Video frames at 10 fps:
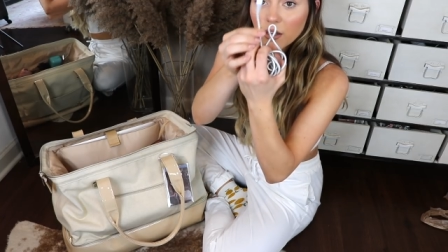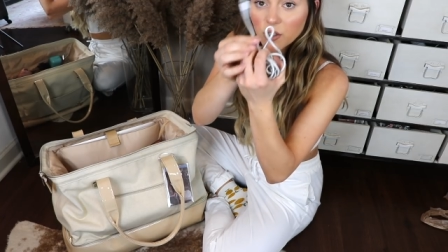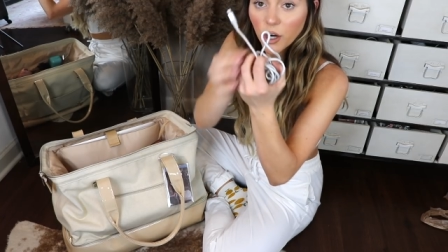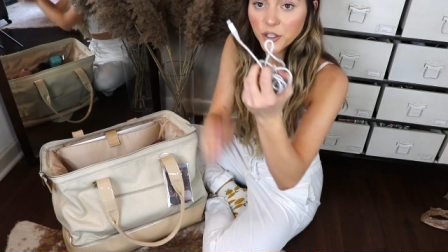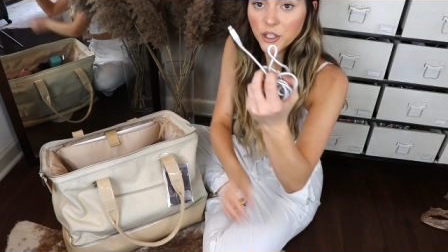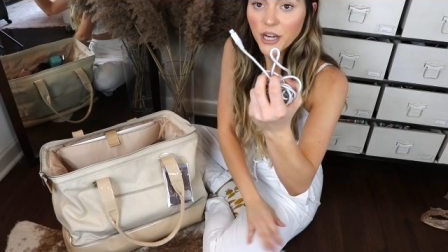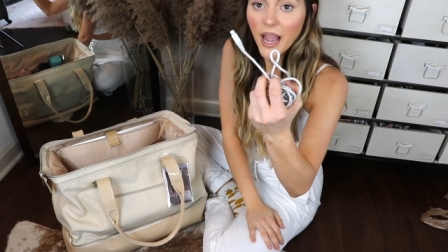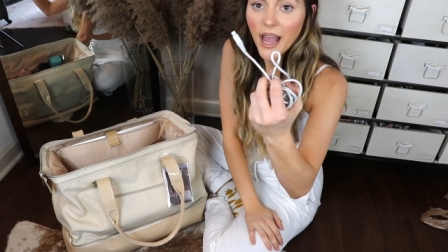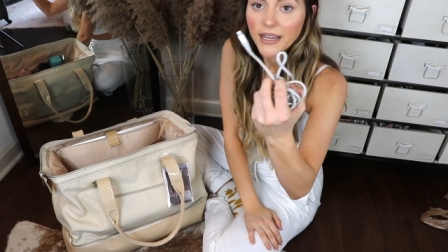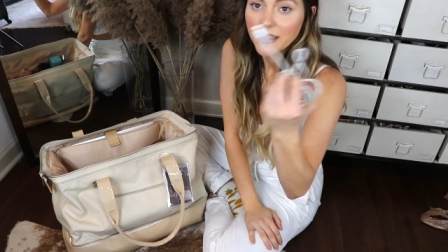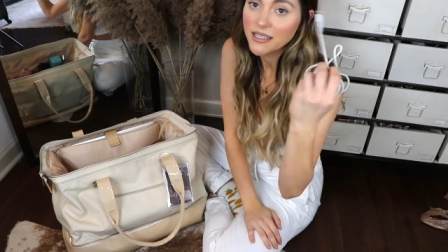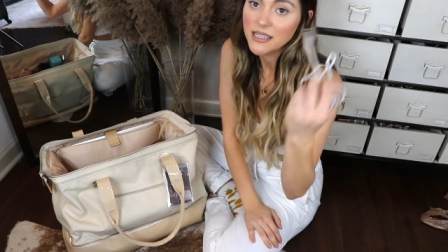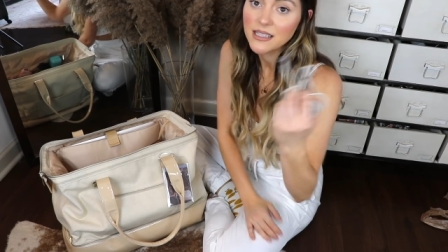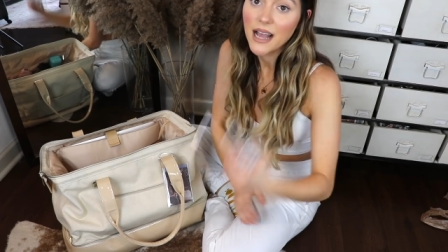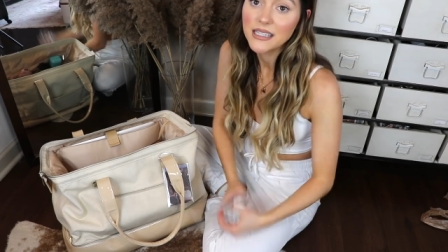charger and this
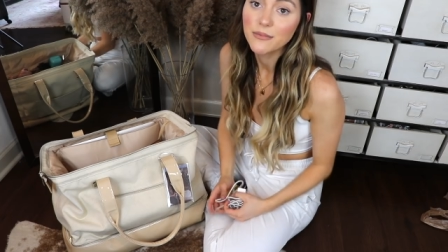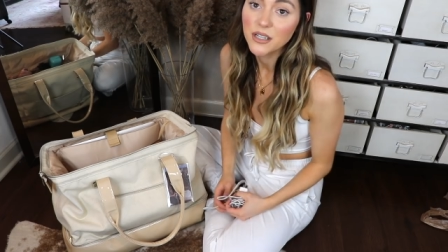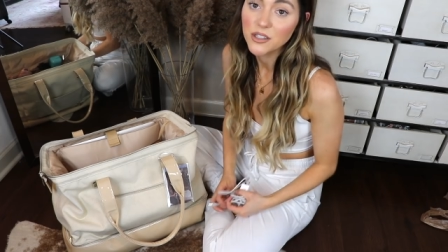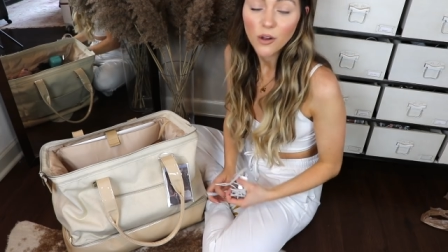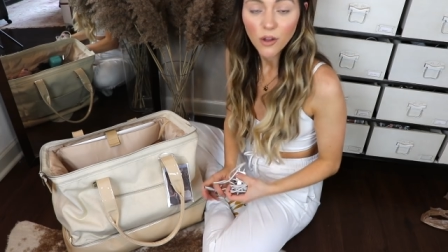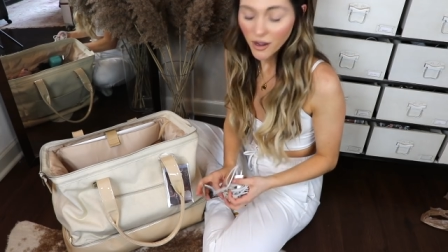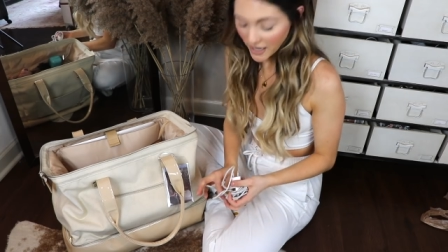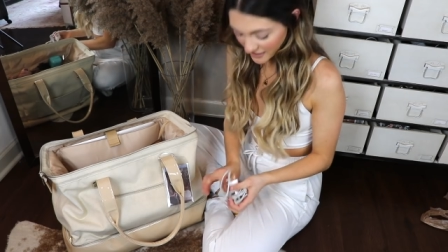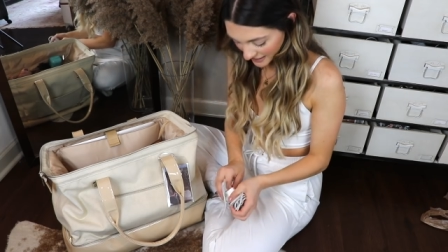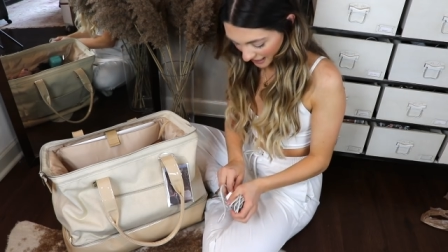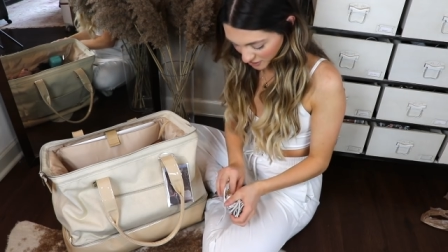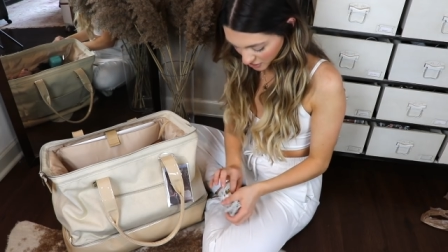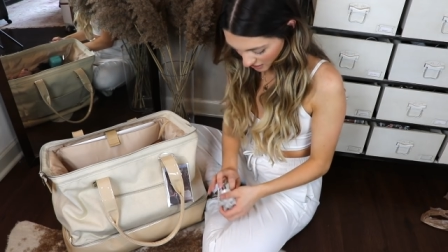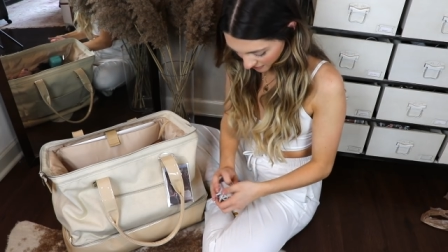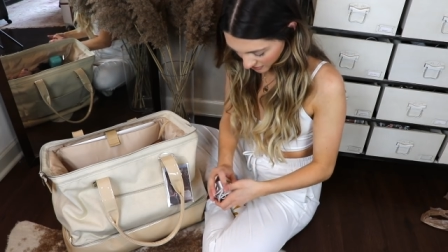has lasted me so long. I think Cash
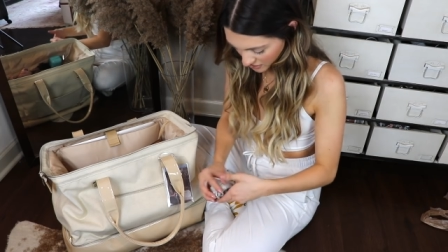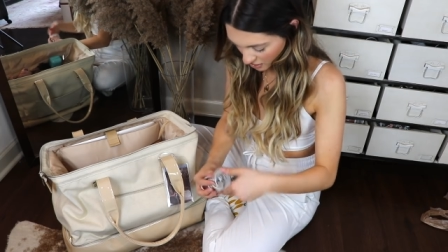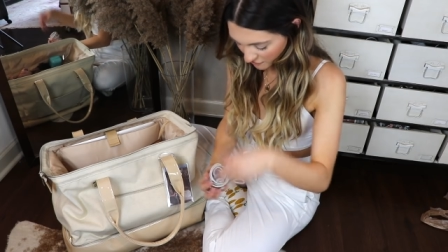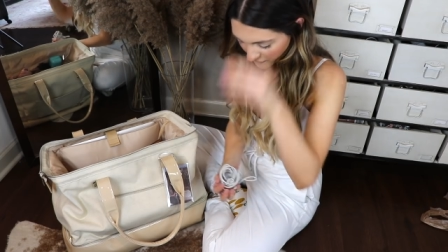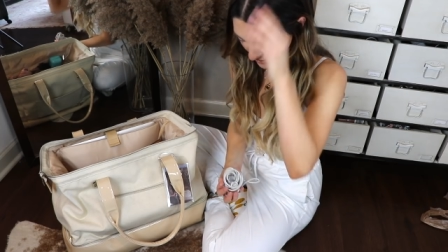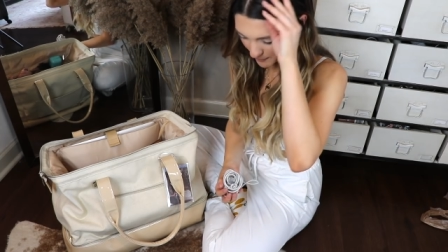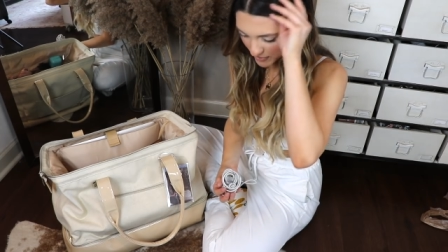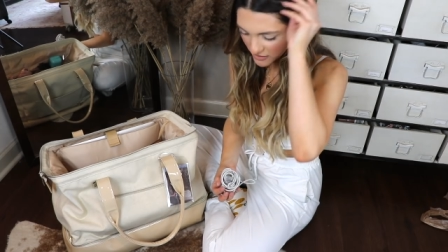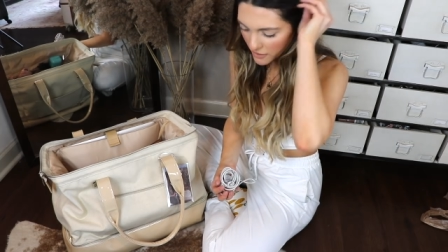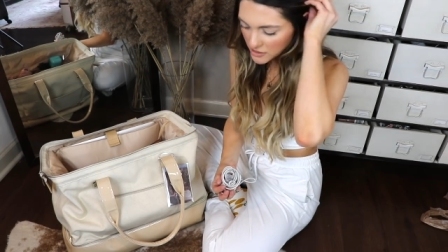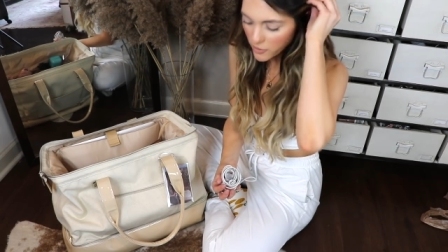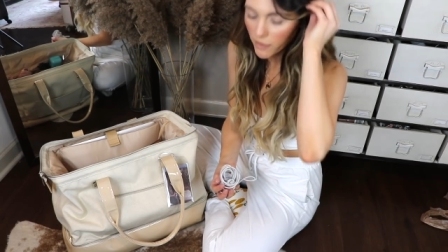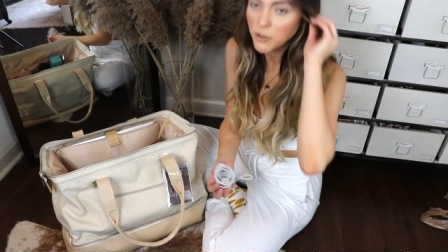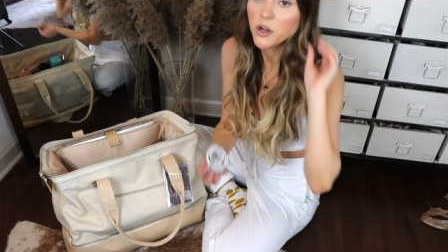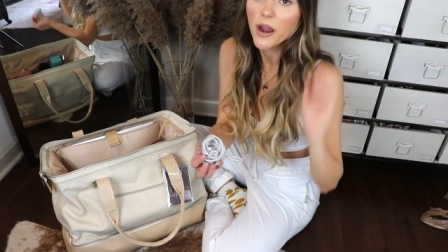got this off of Amazon, so I
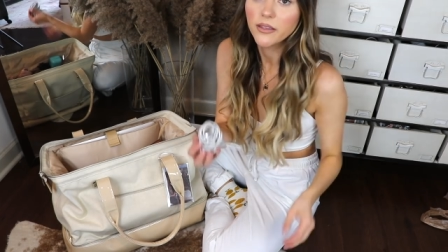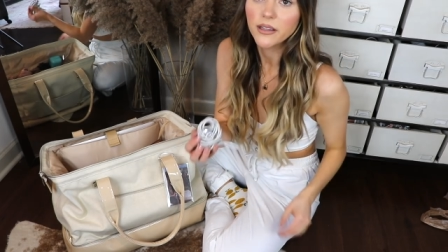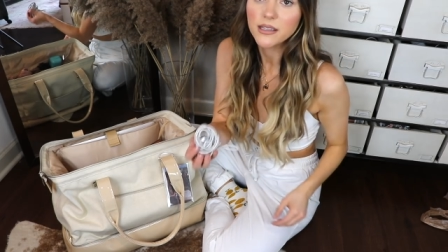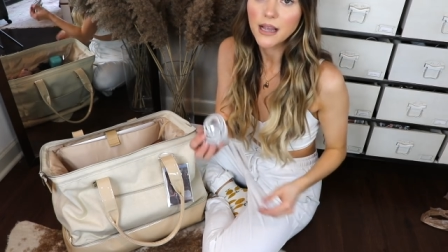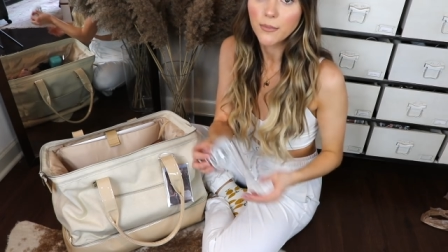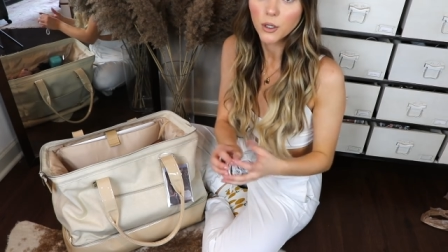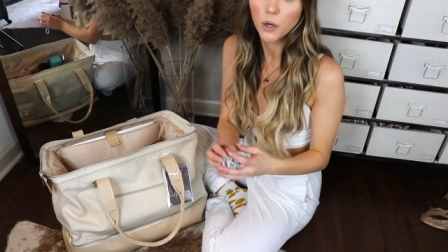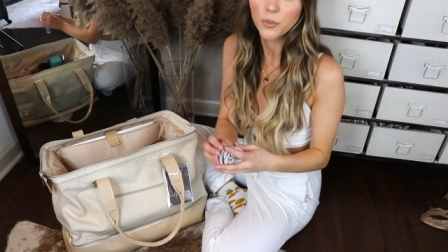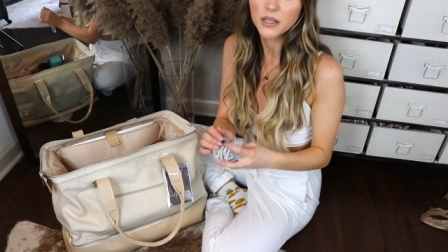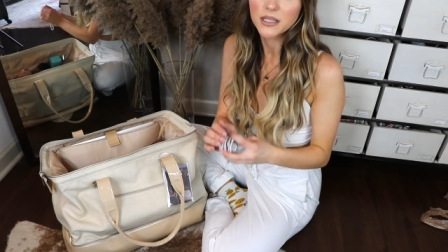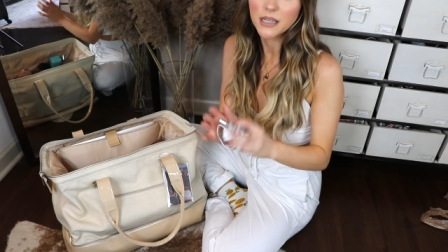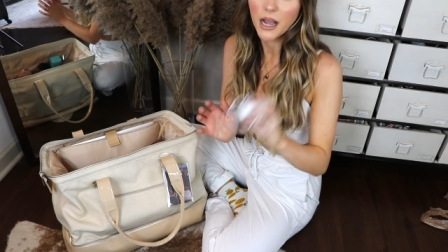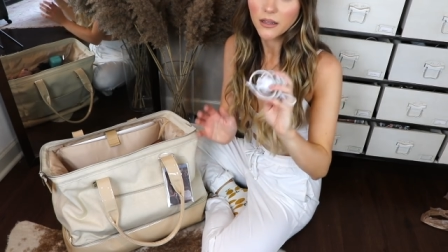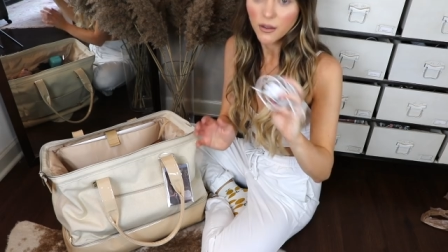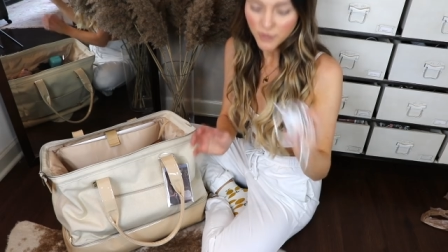will try and link this down below, but this,
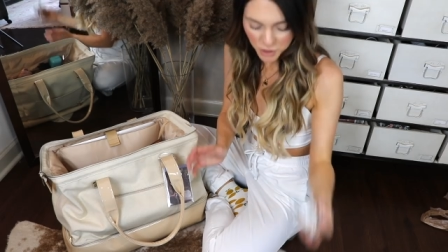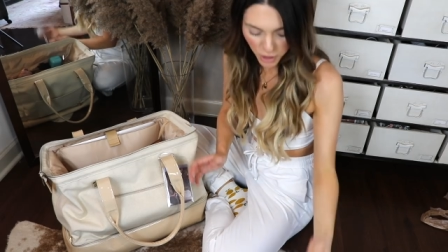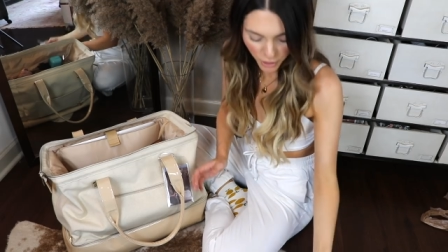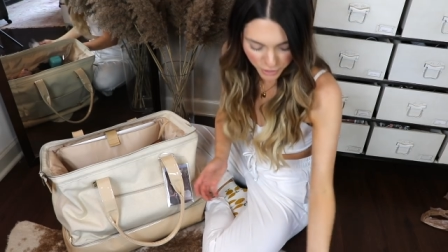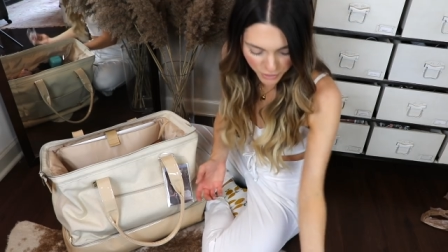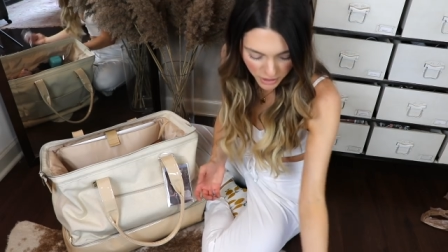I love this charger.